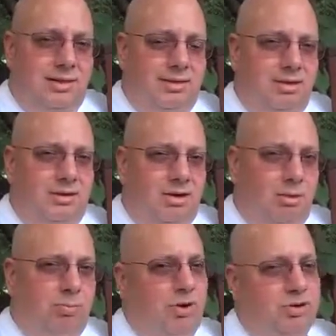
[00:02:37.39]
at the
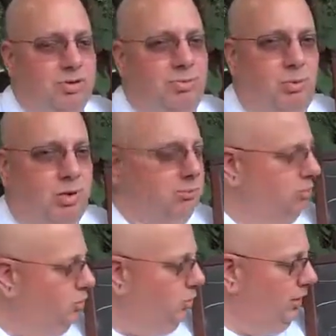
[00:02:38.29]
null pressure
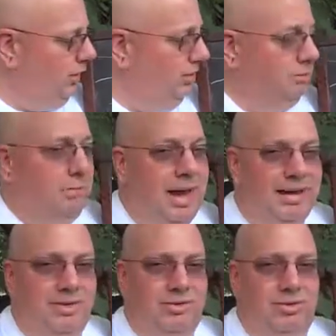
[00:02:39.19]
point between the
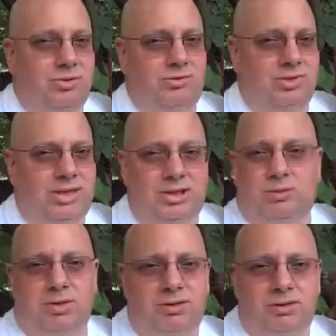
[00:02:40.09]
magnitude of
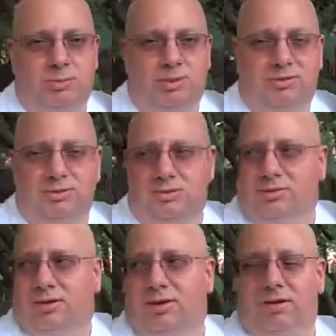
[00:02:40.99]
each one of those
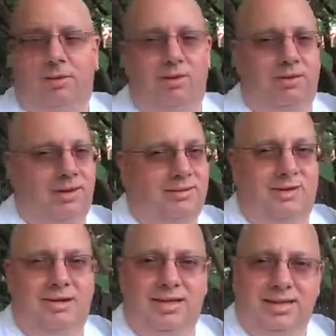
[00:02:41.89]
pieces. Whether that's
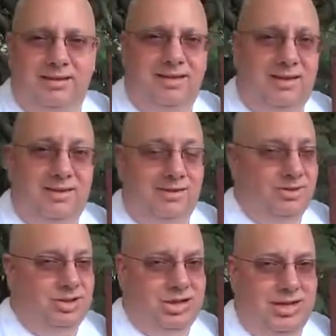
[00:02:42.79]
a clean cut
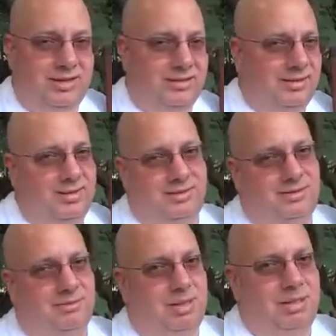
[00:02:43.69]
or a jagged cut
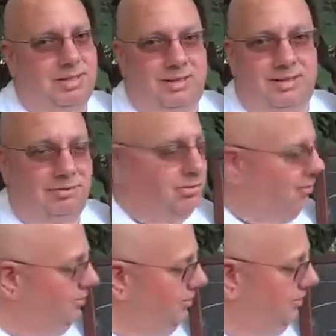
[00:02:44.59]
doesn't make any
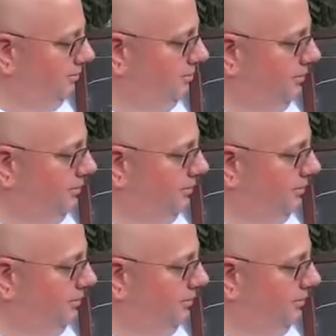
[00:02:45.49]
difference.